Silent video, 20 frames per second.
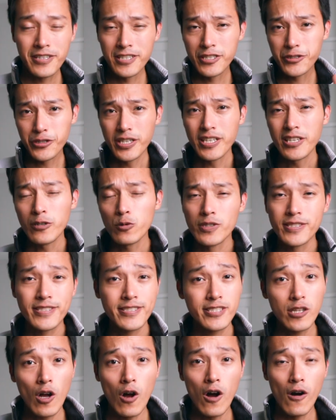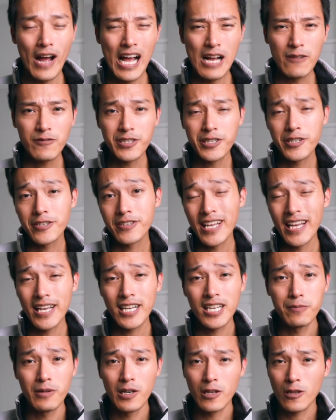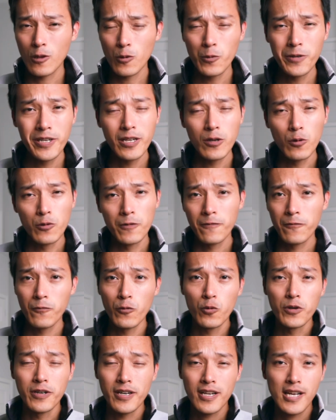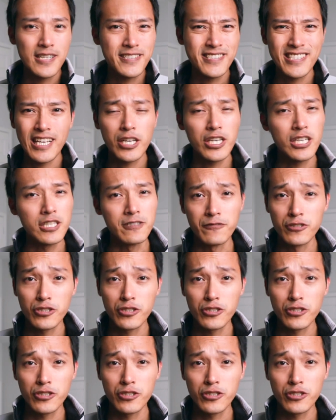the shutter will stall after you take about 3 or 4 consecutive